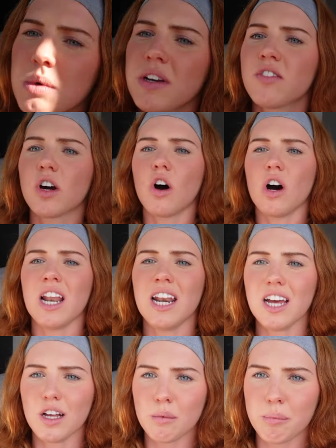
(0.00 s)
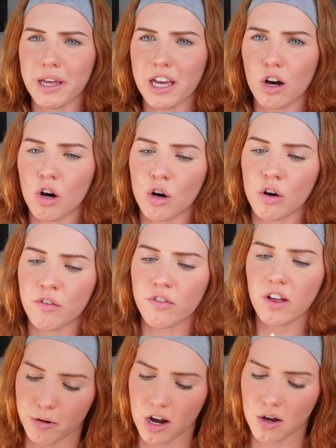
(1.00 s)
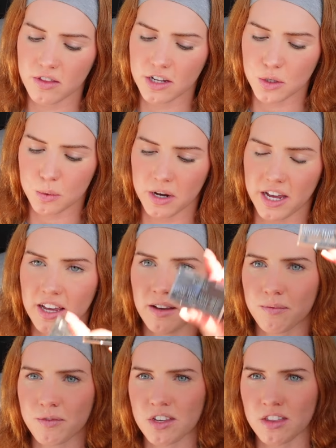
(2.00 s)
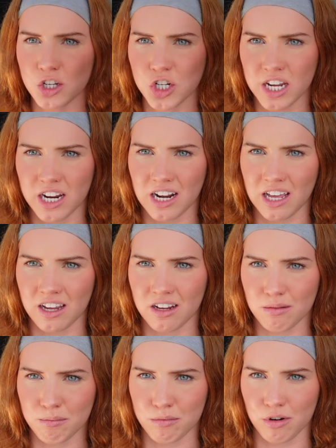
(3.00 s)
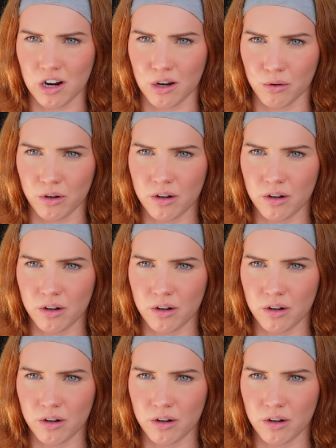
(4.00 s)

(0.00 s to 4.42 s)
we've got a little bit of brow this way, it's in the shade like brown.